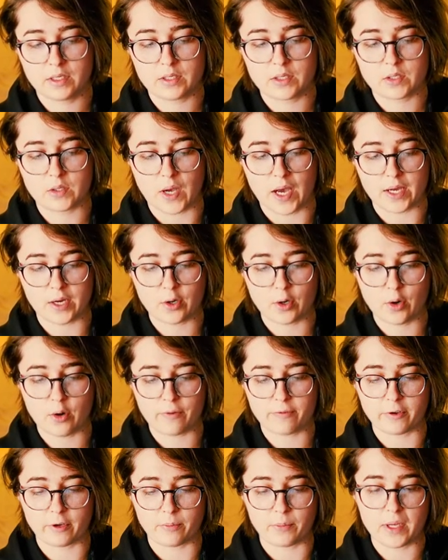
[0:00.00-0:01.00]
So I don't know
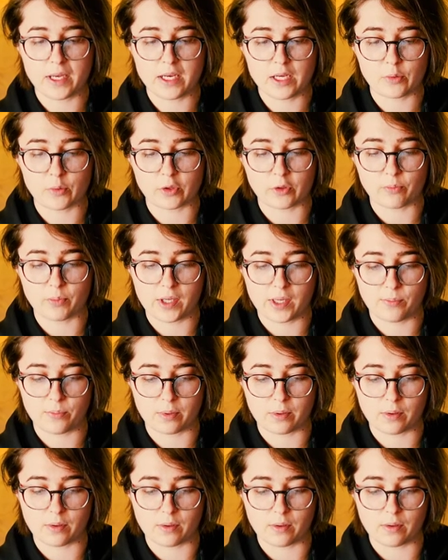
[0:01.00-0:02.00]
if you're meeting with
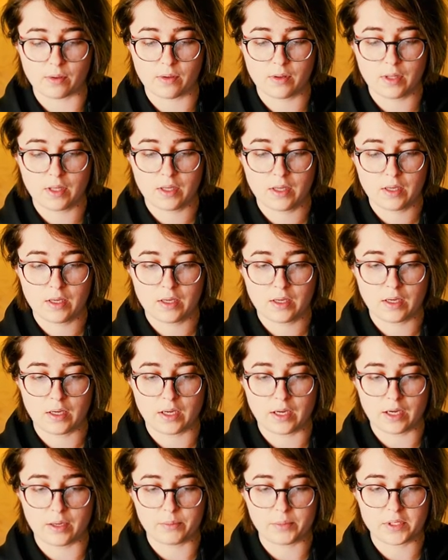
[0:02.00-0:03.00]
people
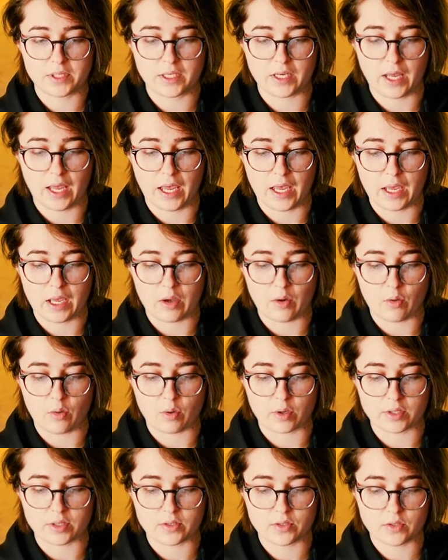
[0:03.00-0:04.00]
um, today
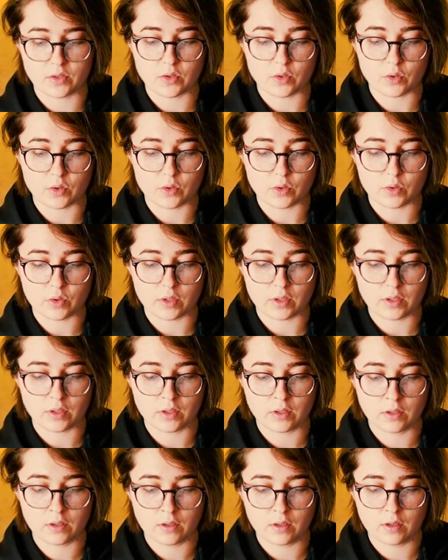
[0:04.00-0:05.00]
or soon,
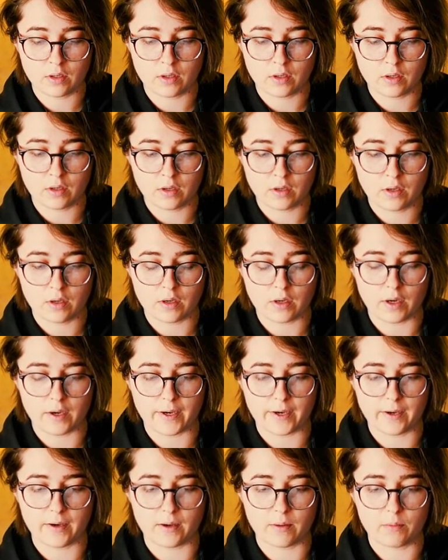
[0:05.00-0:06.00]

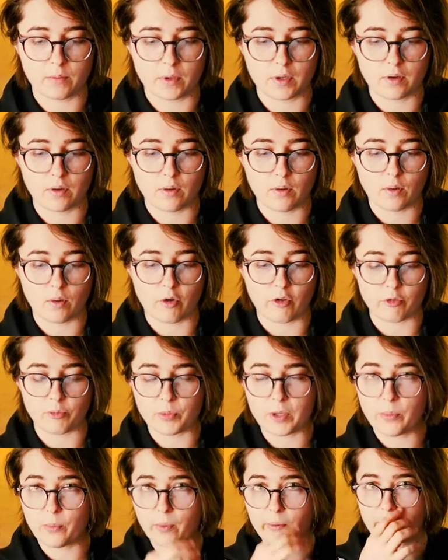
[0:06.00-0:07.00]
um, or if
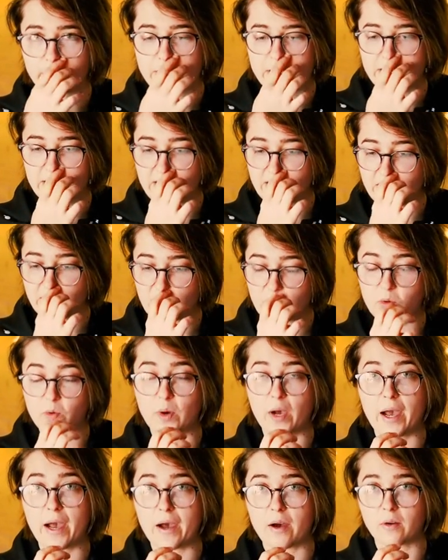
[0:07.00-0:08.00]
people are seeking
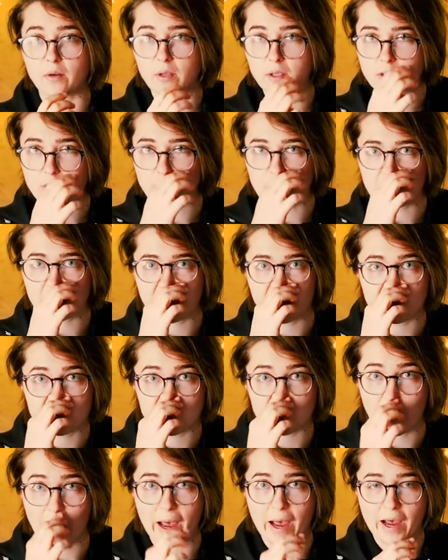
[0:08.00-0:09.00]
you out, it's
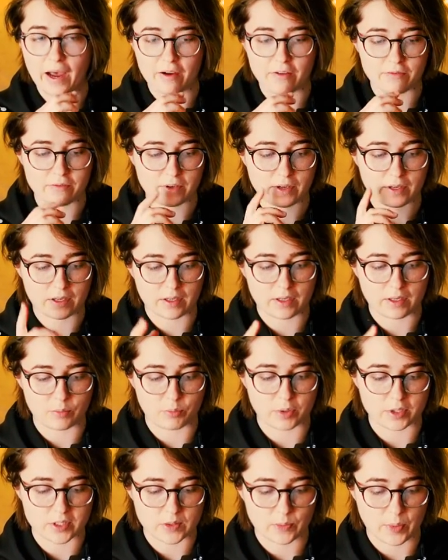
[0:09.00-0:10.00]
because you have a
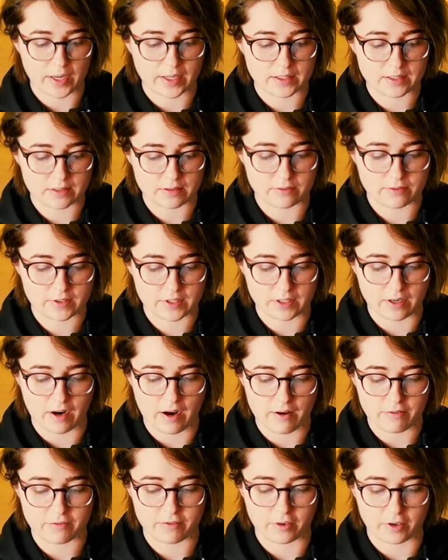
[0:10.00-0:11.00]
perspective to
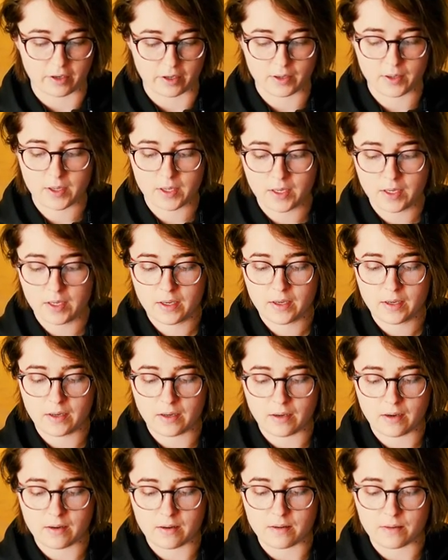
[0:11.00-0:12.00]
offer
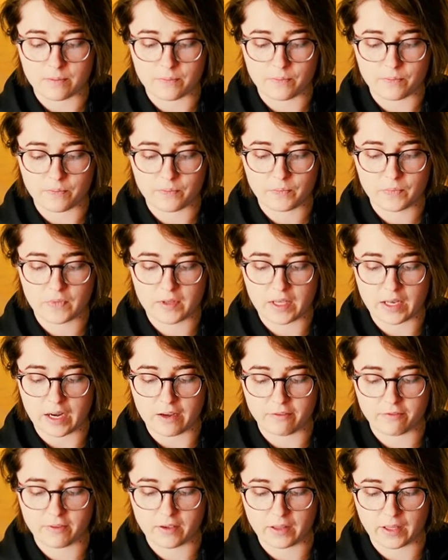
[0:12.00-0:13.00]
um, that
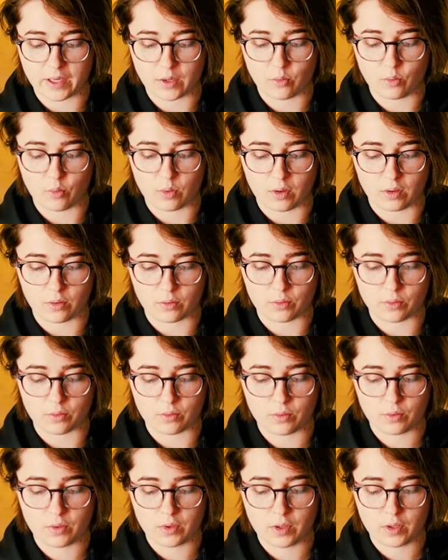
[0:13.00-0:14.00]
I feel like will
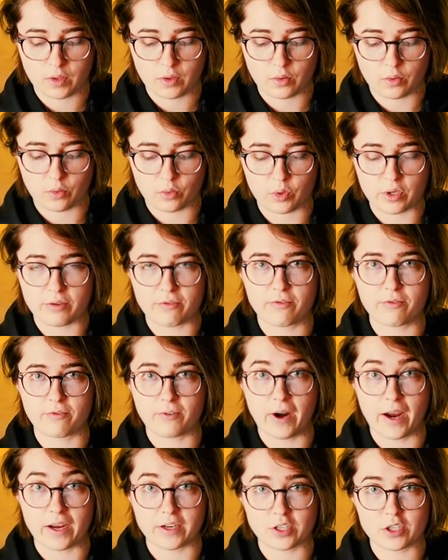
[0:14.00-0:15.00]

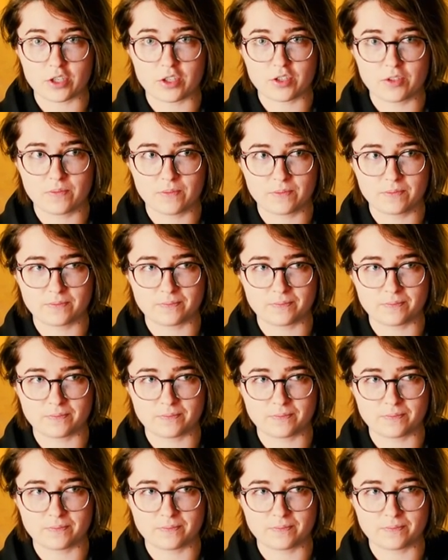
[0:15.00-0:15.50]
refresh